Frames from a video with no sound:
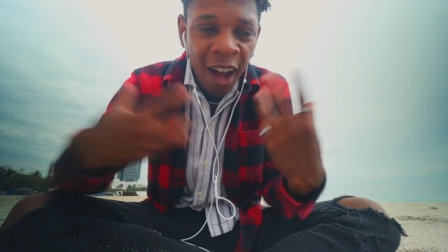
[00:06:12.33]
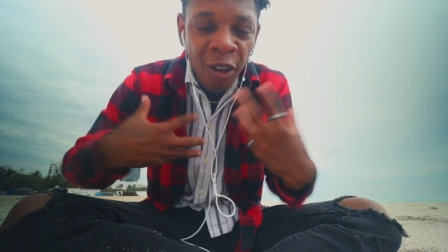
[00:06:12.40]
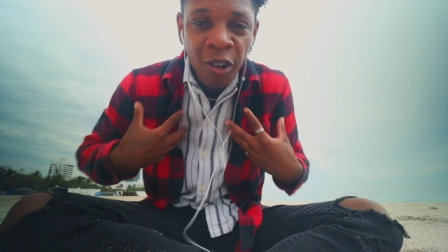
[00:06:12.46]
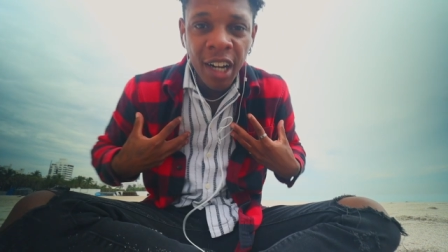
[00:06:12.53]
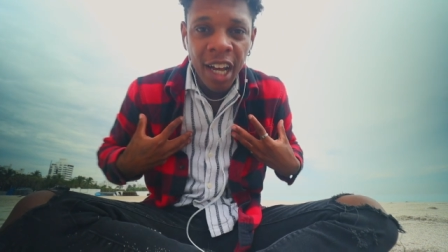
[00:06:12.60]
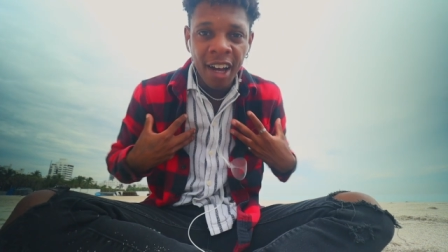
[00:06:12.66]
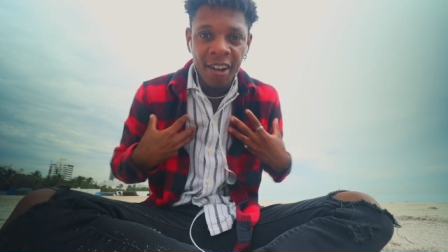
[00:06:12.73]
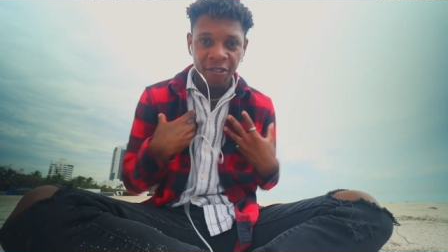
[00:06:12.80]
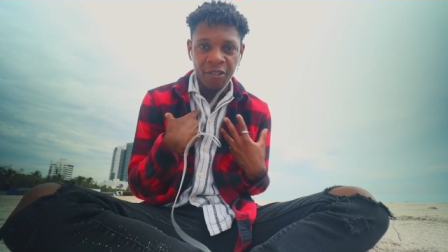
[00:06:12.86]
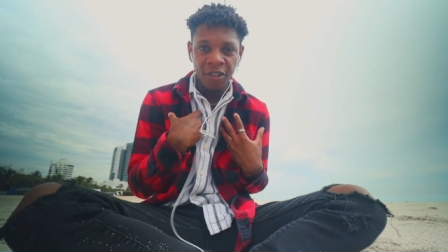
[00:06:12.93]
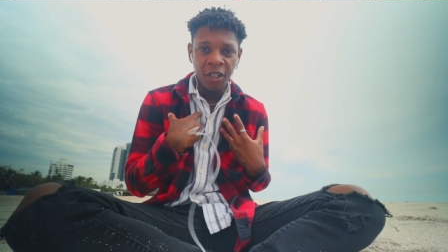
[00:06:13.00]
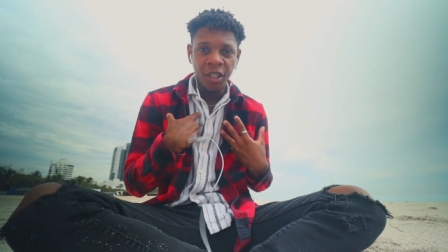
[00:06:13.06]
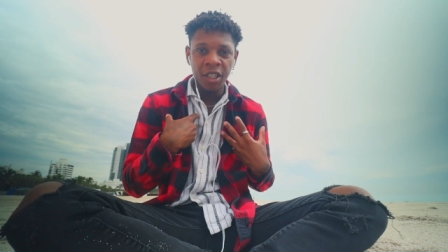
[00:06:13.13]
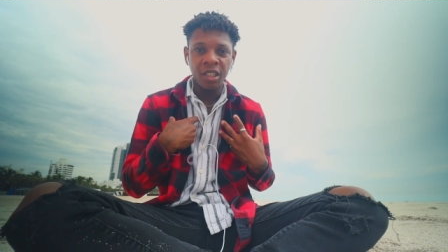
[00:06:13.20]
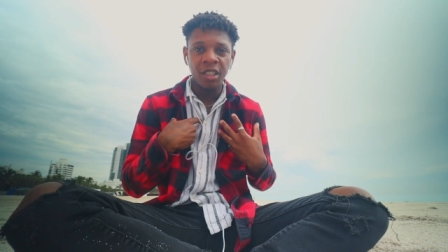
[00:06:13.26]
I want to have
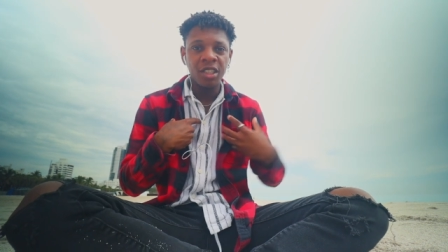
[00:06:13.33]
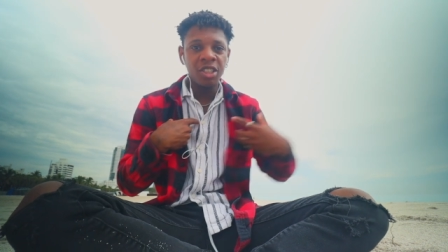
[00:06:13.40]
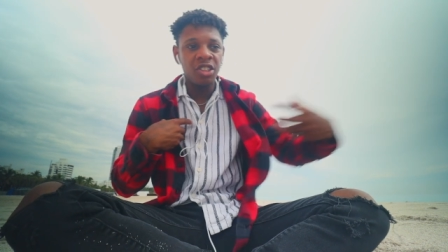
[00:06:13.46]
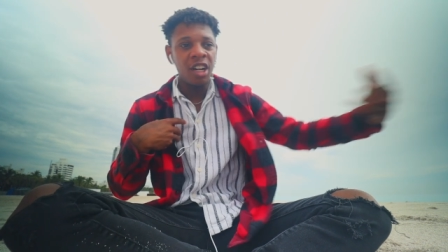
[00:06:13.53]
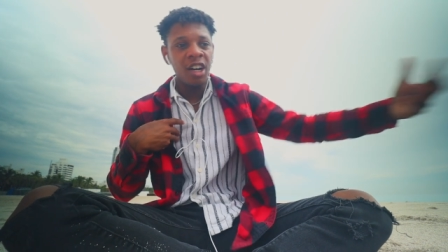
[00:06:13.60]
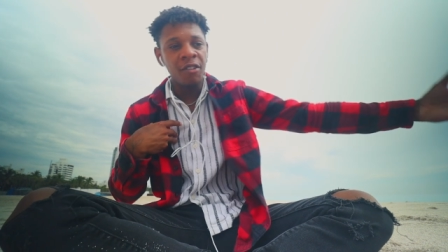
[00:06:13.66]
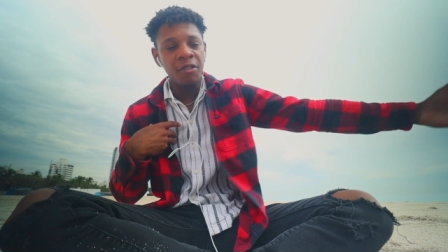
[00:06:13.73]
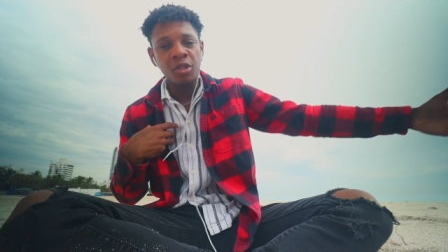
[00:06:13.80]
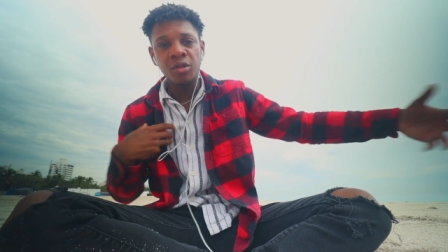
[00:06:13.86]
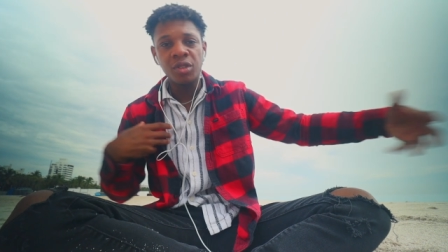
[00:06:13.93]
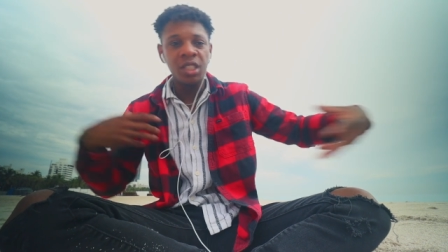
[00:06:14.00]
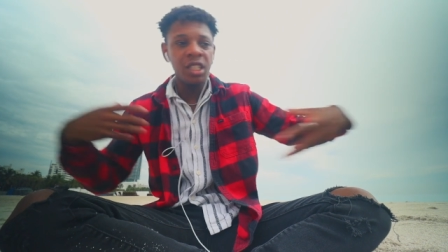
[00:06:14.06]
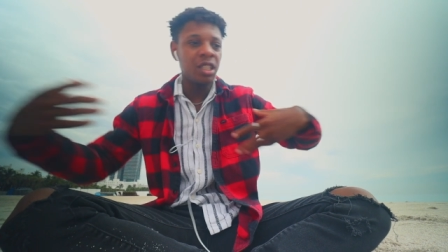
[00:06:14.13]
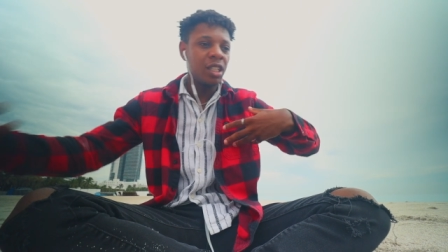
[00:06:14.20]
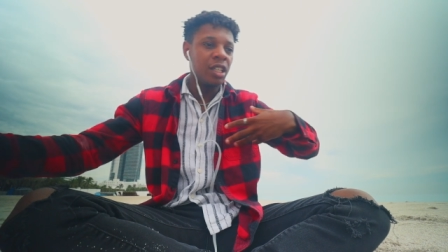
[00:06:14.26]
fun, travel,
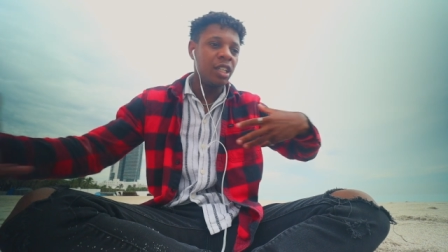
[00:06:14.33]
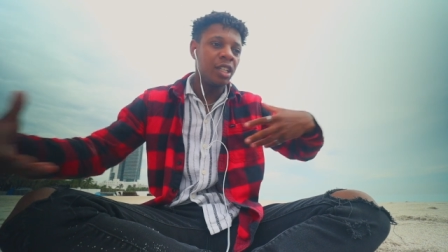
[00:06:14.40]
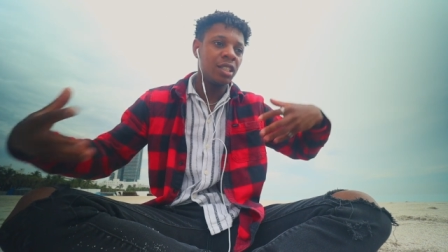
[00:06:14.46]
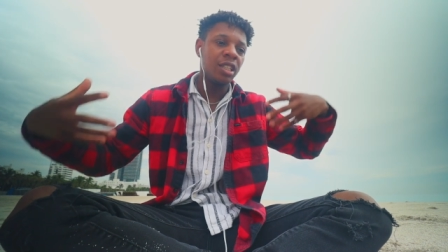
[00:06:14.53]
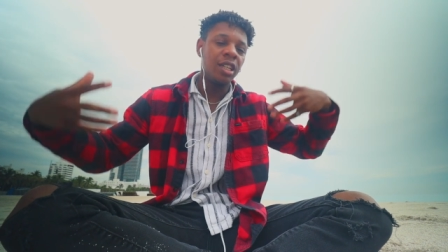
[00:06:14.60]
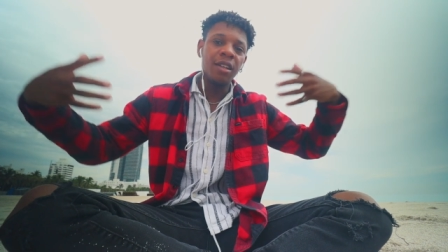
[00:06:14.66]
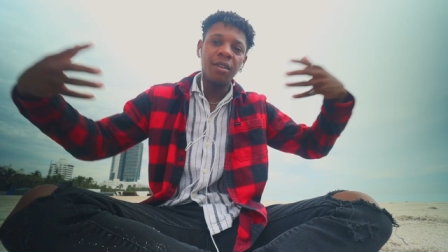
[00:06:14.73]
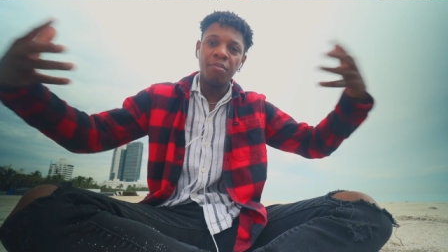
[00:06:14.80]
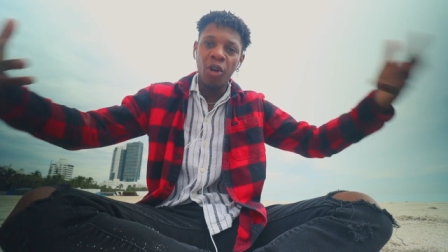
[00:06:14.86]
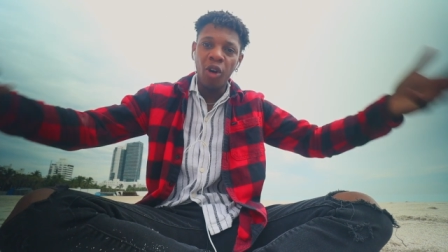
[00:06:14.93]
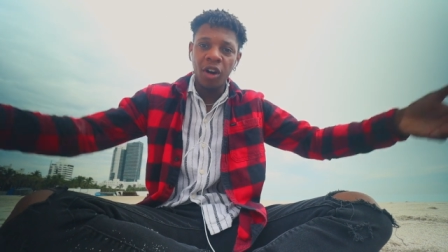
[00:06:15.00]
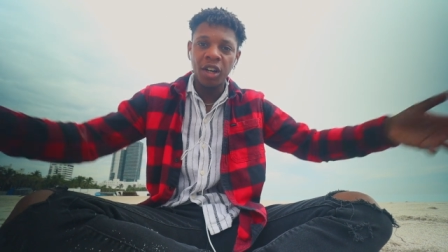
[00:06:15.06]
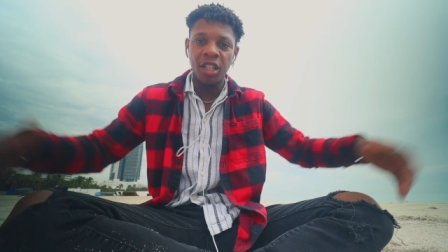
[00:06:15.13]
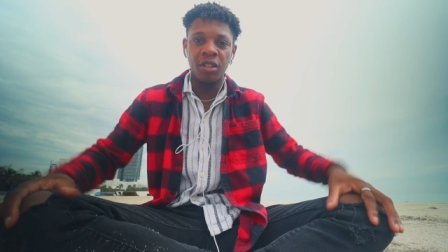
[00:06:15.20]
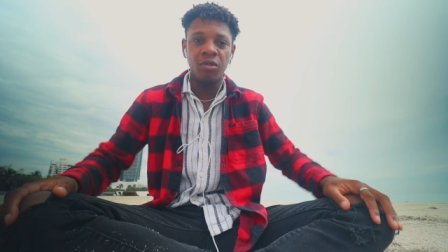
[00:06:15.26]
see things,
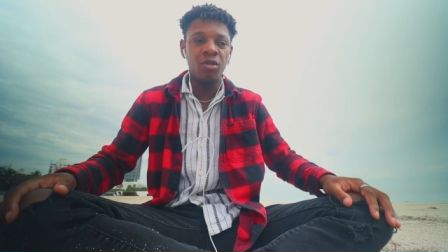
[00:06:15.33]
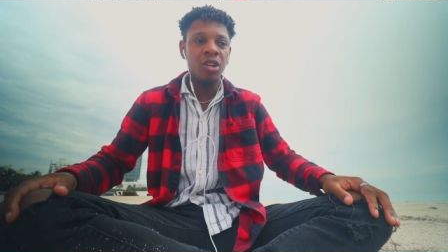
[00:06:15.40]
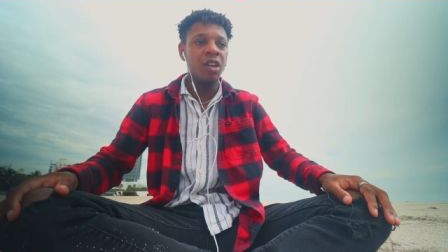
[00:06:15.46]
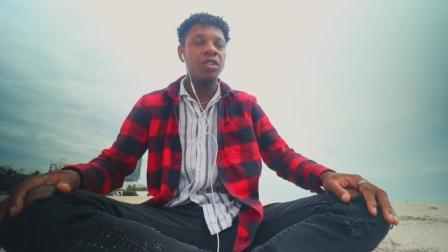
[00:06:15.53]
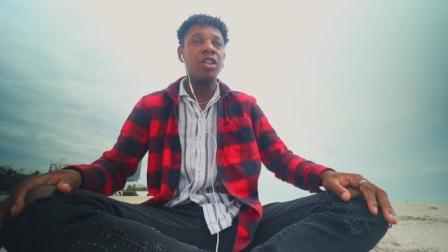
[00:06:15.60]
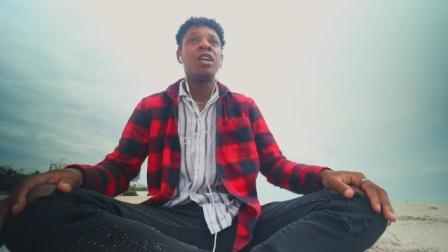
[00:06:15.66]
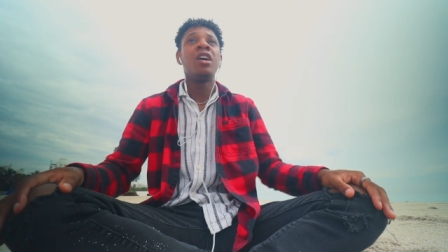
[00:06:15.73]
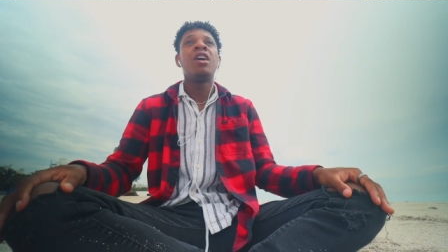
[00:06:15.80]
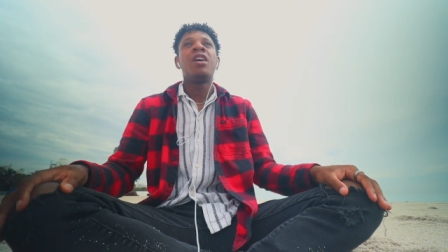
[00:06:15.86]
party, whatever.